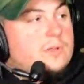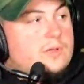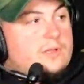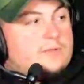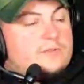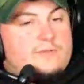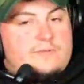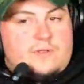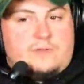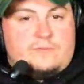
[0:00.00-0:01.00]
And it's stuff
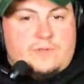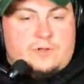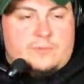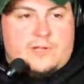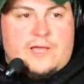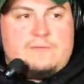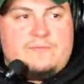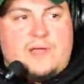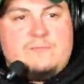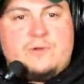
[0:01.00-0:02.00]
that I've, but
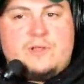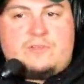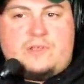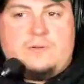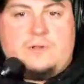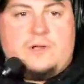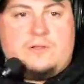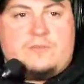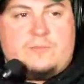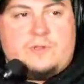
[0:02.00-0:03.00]
I've branched out and
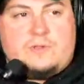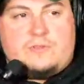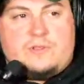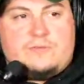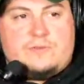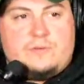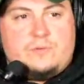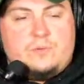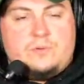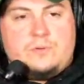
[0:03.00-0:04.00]
gotten some other stuff
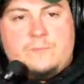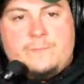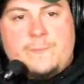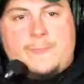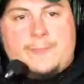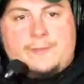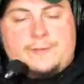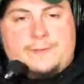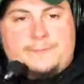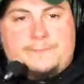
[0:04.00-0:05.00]
too.
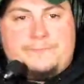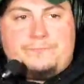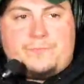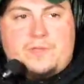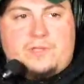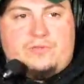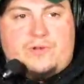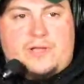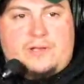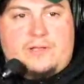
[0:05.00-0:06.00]
We
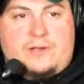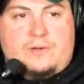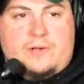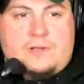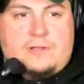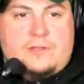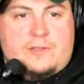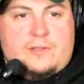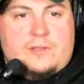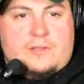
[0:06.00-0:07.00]
tried. I know.
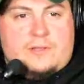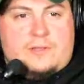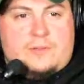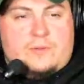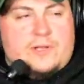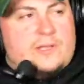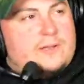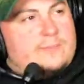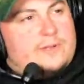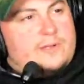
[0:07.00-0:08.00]
What did I get
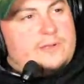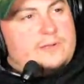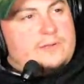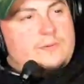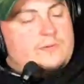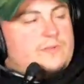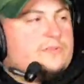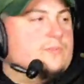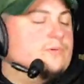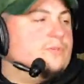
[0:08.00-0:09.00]
up at? What was that
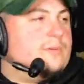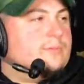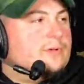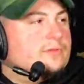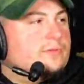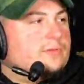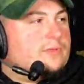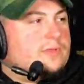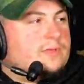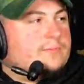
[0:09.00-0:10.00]
smoke shop I went to
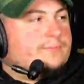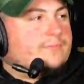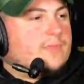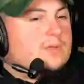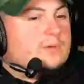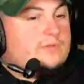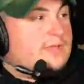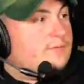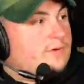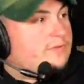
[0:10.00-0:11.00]
with where
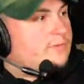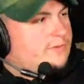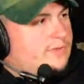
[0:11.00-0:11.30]
Dave was with